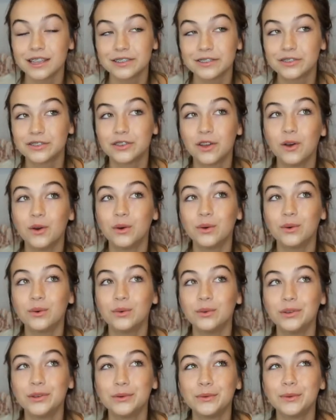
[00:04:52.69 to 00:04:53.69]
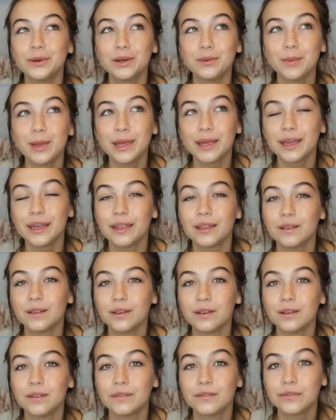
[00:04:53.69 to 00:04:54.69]
so you want to make it
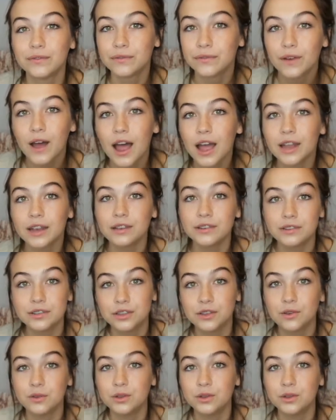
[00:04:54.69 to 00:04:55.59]
fun too.